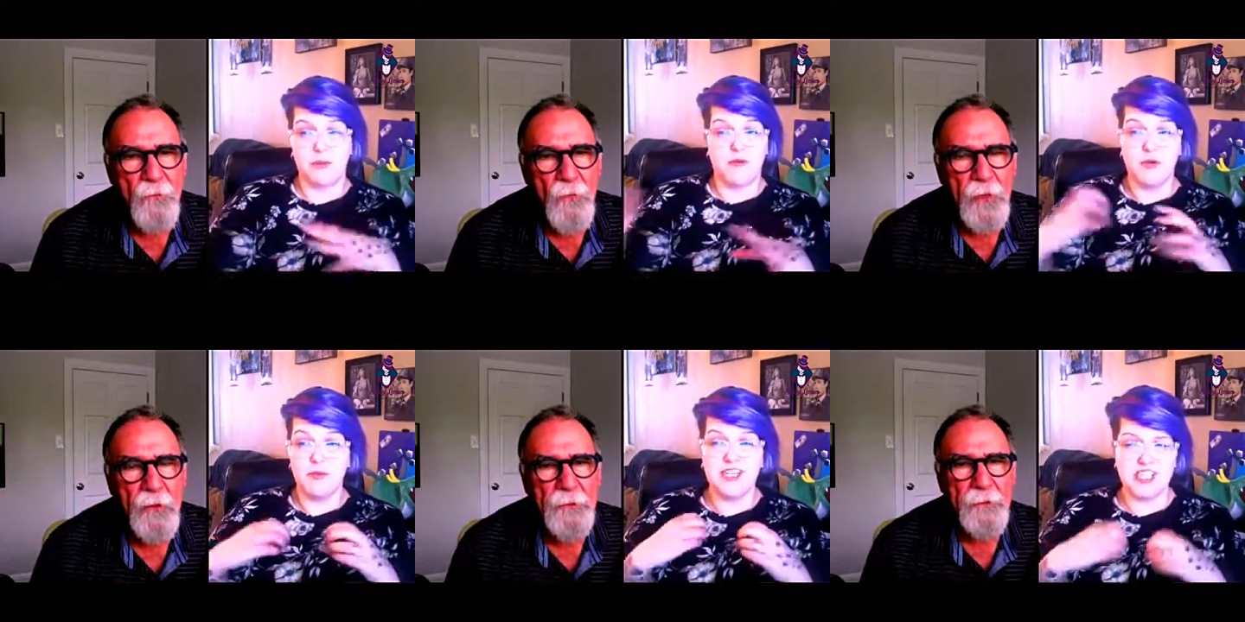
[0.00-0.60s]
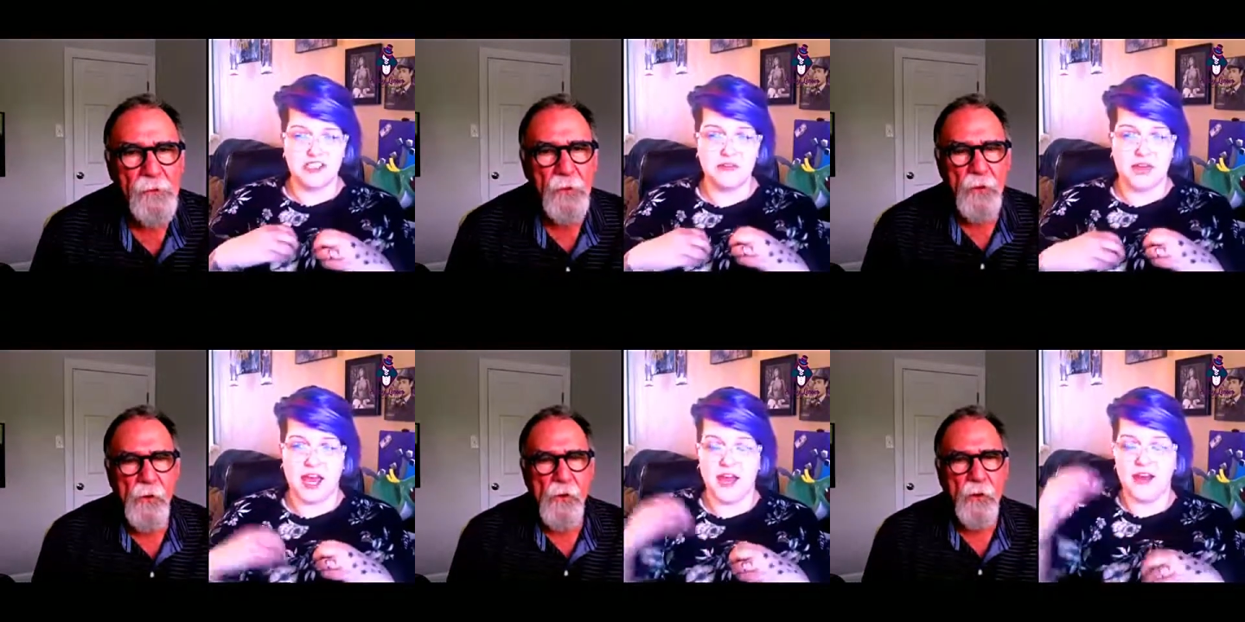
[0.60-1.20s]
Speaker 1: But before we
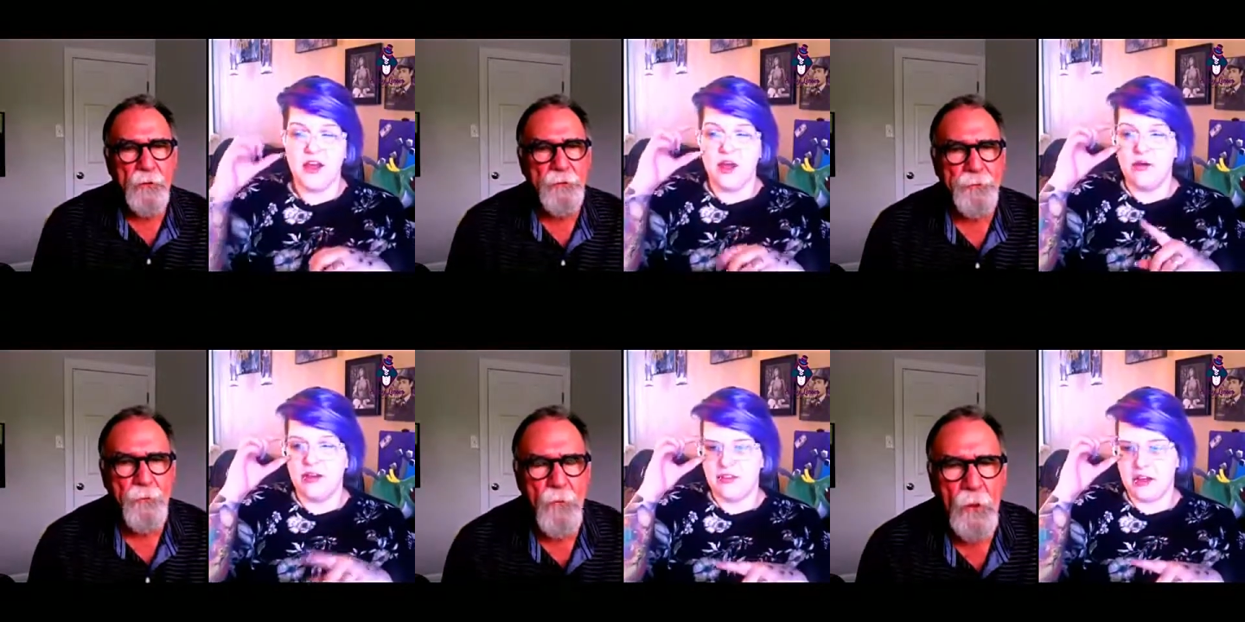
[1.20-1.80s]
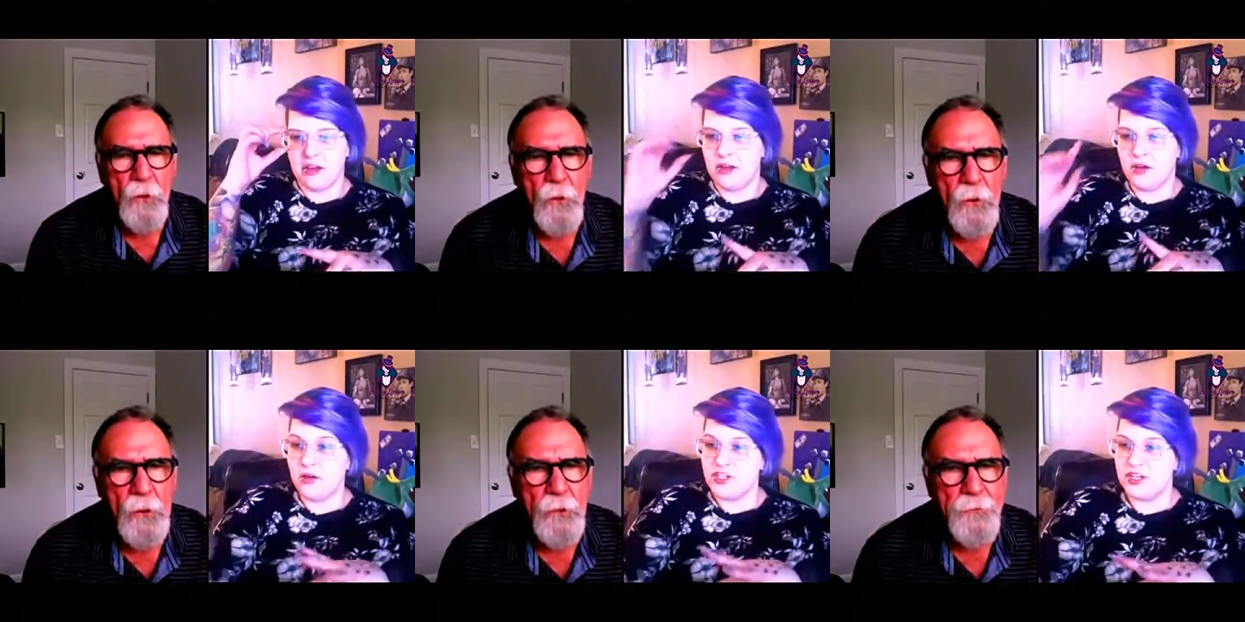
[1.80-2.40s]
do that, we have
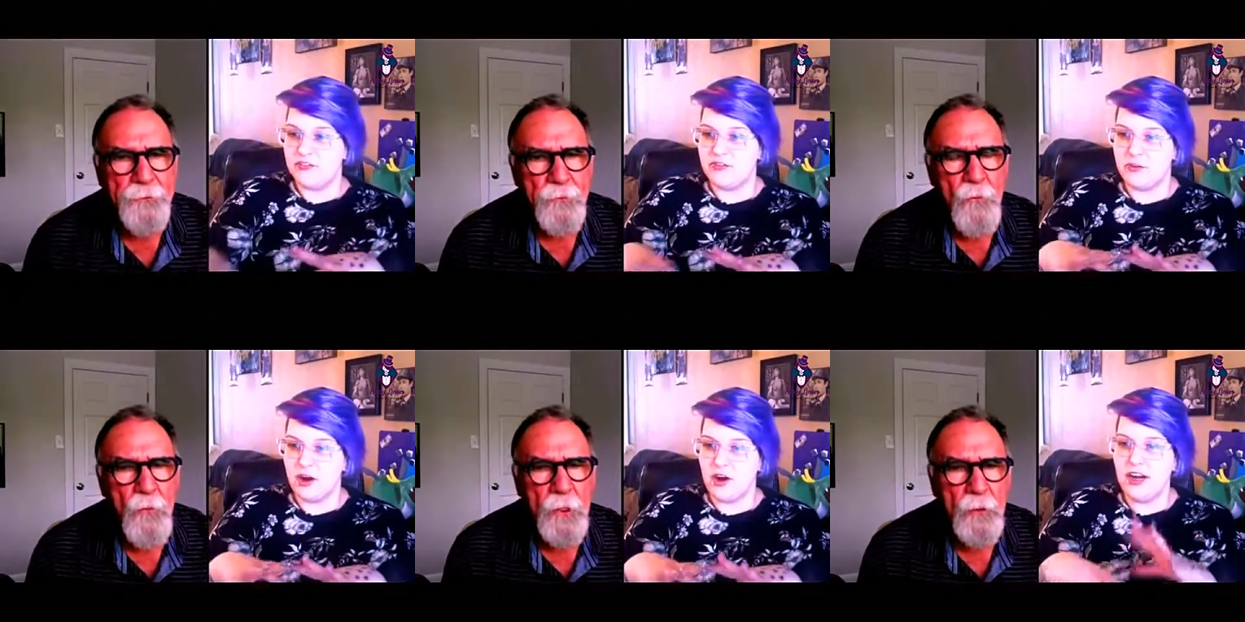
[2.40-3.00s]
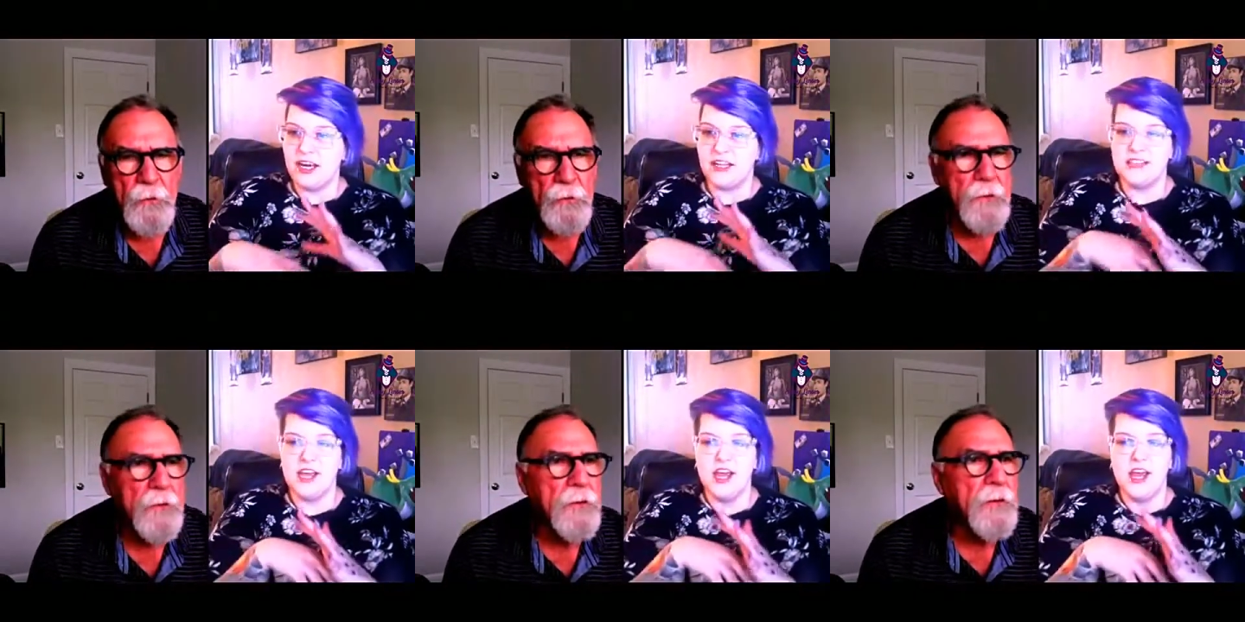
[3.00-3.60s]
a question from our
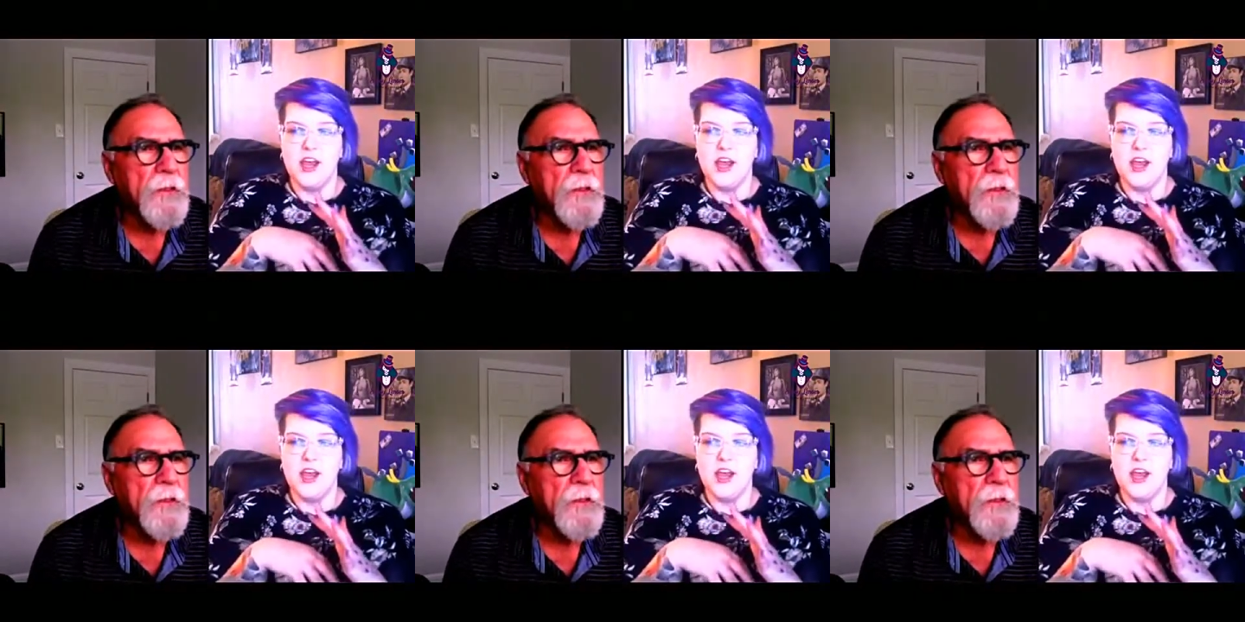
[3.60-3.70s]
audience.